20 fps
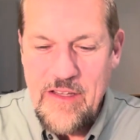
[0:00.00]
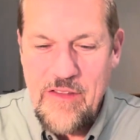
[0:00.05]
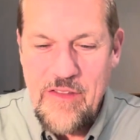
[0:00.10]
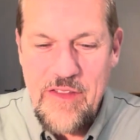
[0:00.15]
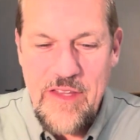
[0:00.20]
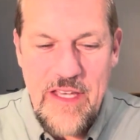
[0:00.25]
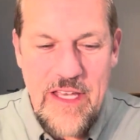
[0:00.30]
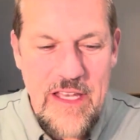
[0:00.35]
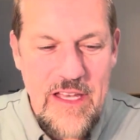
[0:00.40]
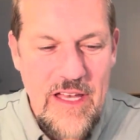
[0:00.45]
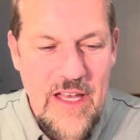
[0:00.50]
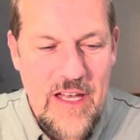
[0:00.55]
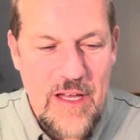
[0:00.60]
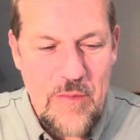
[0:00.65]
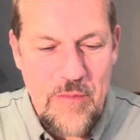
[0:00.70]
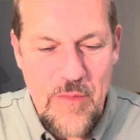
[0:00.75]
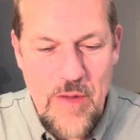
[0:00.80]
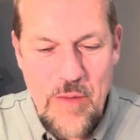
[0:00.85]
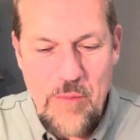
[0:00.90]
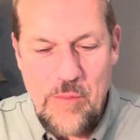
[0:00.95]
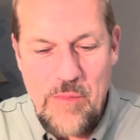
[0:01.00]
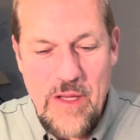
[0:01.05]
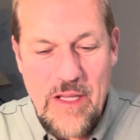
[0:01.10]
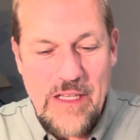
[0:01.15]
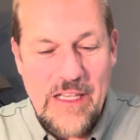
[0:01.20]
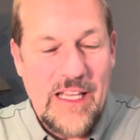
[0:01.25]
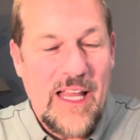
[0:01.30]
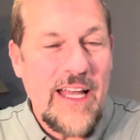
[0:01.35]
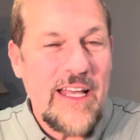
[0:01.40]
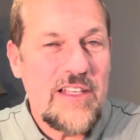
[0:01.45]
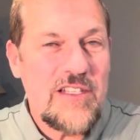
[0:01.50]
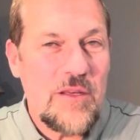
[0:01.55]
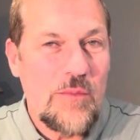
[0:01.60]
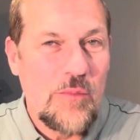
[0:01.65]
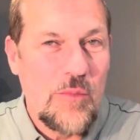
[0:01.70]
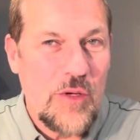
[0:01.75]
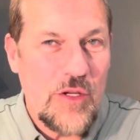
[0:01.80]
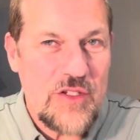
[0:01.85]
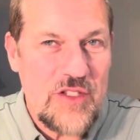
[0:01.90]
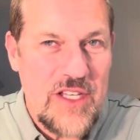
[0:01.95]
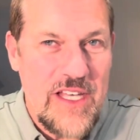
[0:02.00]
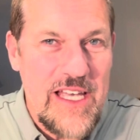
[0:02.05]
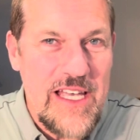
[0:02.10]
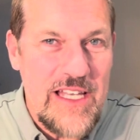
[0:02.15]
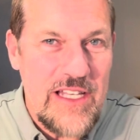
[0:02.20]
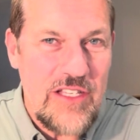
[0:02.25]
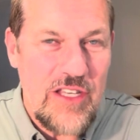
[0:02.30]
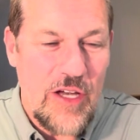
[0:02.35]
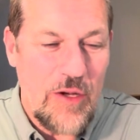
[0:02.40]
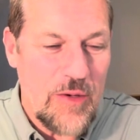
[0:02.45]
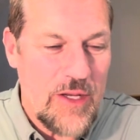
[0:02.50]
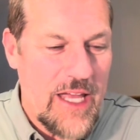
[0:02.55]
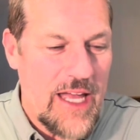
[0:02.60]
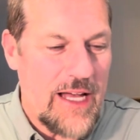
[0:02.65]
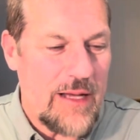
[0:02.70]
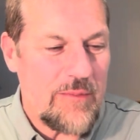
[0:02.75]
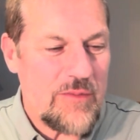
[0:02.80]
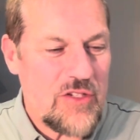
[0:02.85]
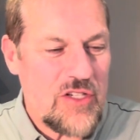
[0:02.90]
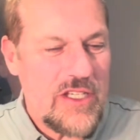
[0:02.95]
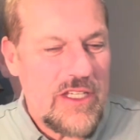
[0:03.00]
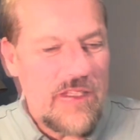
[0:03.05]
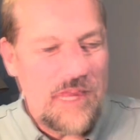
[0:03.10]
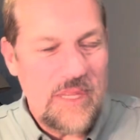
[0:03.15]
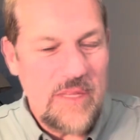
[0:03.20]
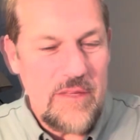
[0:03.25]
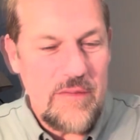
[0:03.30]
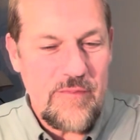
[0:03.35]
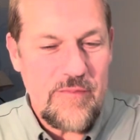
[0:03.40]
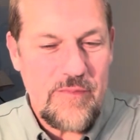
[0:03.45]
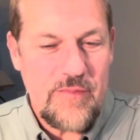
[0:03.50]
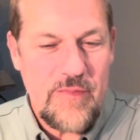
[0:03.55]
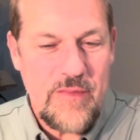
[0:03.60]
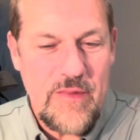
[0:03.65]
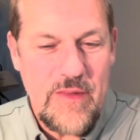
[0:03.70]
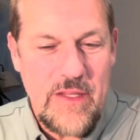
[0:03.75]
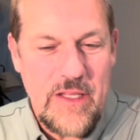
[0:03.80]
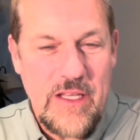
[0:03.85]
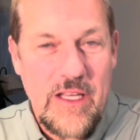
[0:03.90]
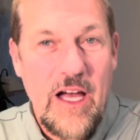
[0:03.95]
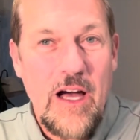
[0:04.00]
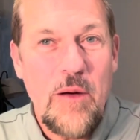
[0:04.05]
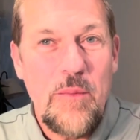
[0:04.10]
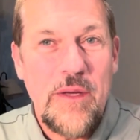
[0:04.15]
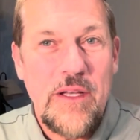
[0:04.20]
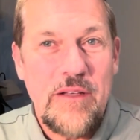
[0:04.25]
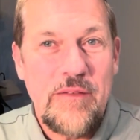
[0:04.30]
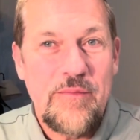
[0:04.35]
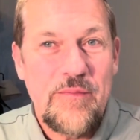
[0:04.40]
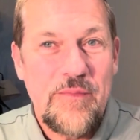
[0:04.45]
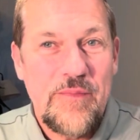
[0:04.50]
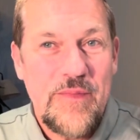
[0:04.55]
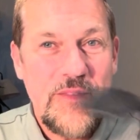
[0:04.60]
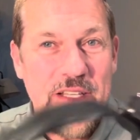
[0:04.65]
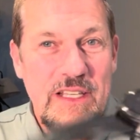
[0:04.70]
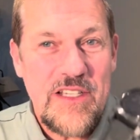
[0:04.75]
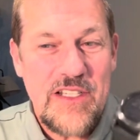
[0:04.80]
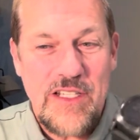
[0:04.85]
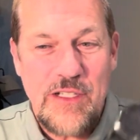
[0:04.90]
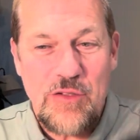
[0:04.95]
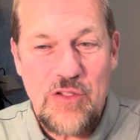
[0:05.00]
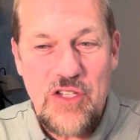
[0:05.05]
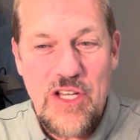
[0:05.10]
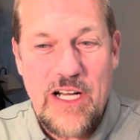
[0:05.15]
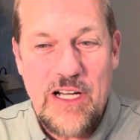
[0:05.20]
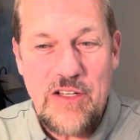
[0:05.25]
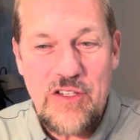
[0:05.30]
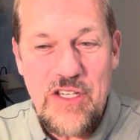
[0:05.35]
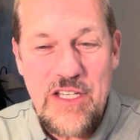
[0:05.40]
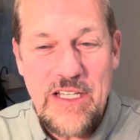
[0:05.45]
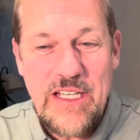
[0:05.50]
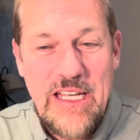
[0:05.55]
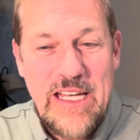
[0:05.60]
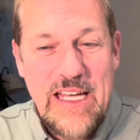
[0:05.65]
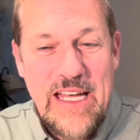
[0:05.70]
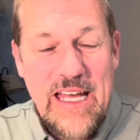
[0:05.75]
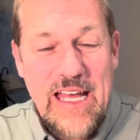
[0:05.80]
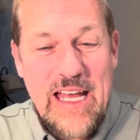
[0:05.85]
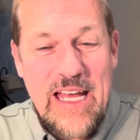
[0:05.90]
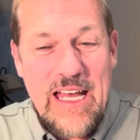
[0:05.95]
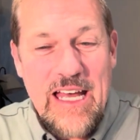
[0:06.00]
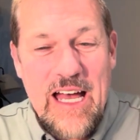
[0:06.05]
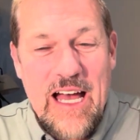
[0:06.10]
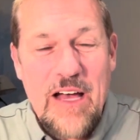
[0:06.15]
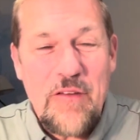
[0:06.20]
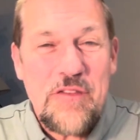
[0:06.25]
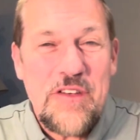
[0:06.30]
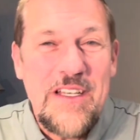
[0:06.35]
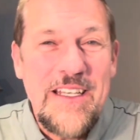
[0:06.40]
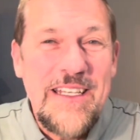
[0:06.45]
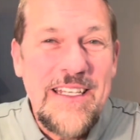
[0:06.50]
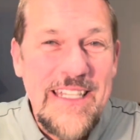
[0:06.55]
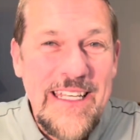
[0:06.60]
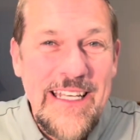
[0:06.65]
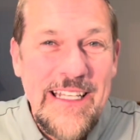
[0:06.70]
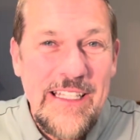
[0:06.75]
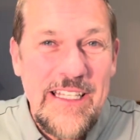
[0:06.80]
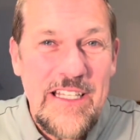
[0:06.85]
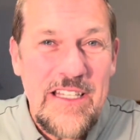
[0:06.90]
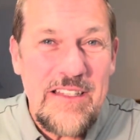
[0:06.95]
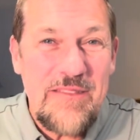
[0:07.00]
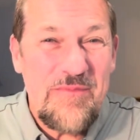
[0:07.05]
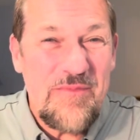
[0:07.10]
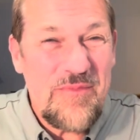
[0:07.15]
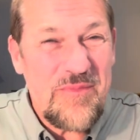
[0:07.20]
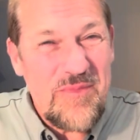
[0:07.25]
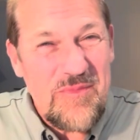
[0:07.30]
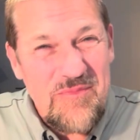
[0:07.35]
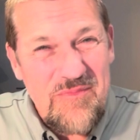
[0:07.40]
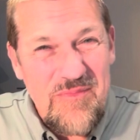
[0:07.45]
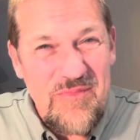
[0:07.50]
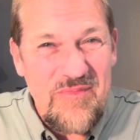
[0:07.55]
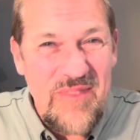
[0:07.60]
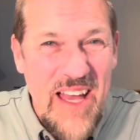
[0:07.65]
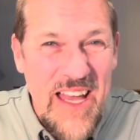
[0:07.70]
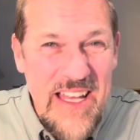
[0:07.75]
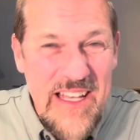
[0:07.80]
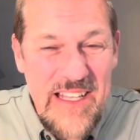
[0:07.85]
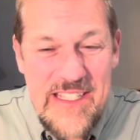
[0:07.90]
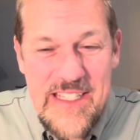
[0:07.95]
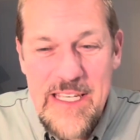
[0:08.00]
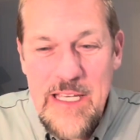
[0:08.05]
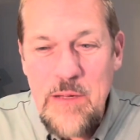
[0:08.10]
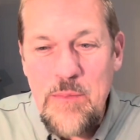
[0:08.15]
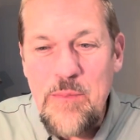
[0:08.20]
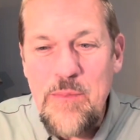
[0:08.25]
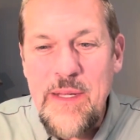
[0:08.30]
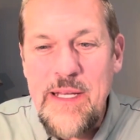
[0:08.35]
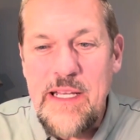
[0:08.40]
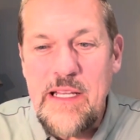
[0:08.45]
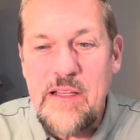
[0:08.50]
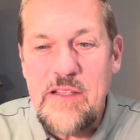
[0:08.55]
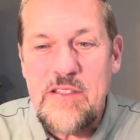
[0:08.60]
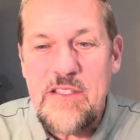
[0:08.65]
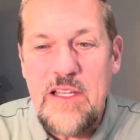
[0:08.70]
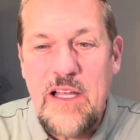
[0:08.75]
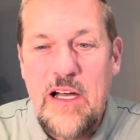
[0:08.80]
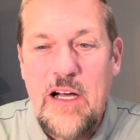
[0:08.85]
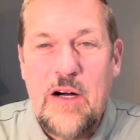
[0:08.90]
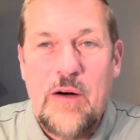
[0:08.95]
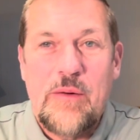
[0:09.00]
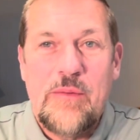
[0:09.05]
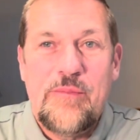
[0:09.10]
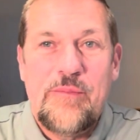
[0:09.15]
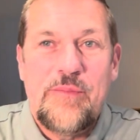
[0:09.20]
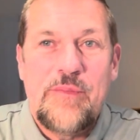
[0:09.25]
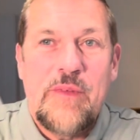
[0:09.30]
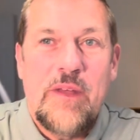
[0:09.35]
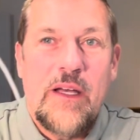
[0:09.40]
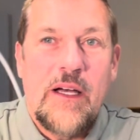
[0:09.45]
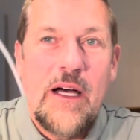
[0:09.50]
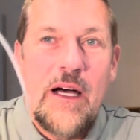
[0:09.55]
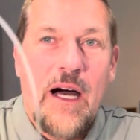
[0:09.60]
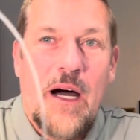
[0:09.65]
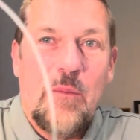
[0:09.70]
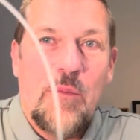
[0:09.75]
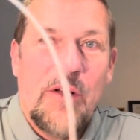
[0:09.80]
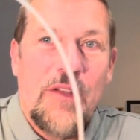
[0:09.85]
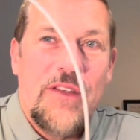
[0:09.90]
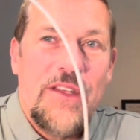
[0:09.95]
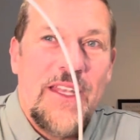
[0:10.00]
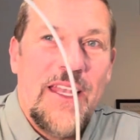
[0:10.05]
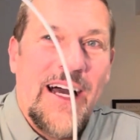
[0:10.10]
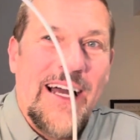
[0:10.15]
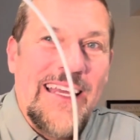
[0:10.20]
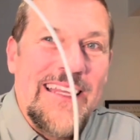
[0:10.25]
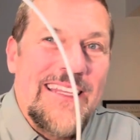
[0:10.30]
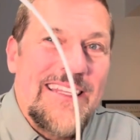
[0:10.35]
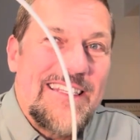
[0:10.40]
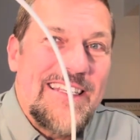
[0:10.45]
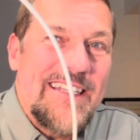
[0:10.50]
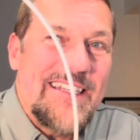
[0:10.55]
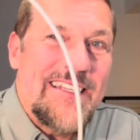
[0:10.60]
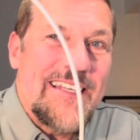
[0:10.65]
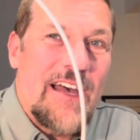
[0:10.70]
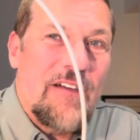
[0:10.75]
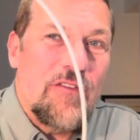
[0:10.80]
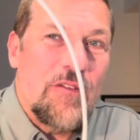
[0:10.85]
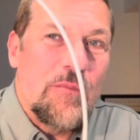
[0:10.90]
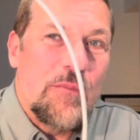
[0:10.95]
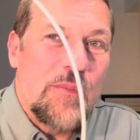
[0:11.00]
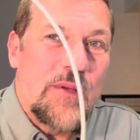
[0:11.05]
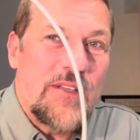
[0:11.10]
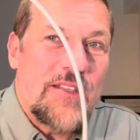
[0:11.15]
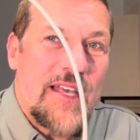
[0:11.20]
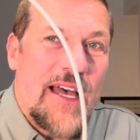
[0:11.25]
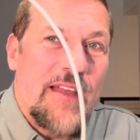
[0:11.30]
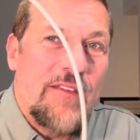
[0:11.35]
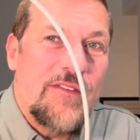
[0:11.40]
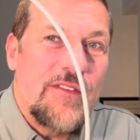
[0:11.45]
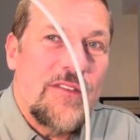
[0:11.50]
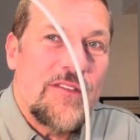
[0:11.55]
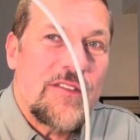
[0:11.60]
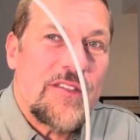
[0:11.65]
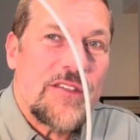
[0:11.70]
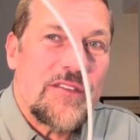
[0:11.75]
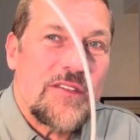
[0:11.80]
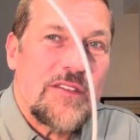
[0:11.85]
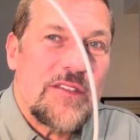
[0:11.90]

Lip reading: the lighter mosquito catcher. My Garmin is still charging. After nearly 18 minutes now, I'm on 97%,